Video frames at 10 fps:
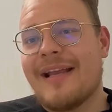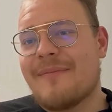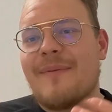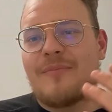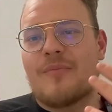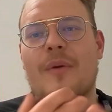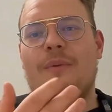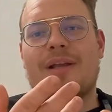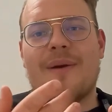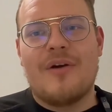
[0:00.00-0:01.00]
even if
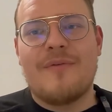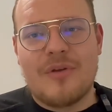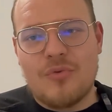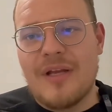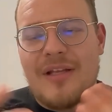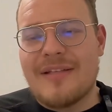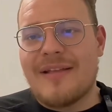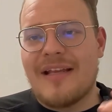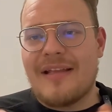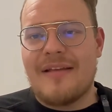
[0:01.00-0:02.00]
probably none of them will
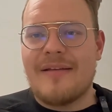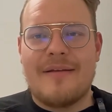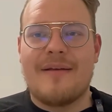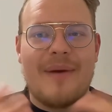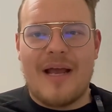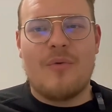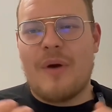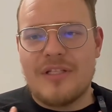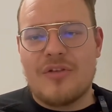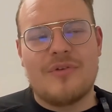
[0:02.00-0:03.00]
understand it. I
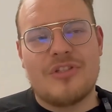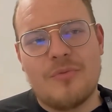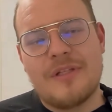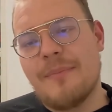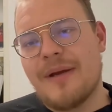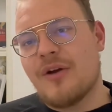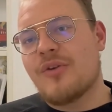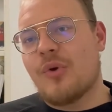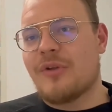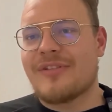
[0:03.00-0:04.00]
wanted to express my
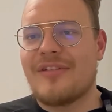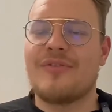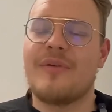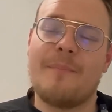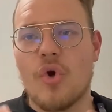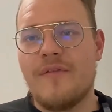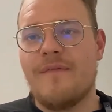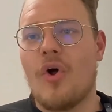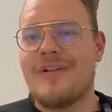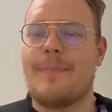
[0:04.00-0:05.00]
condolences to the people
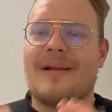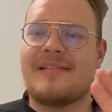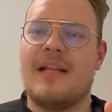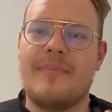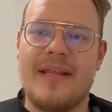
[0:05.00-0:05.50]
who were partially or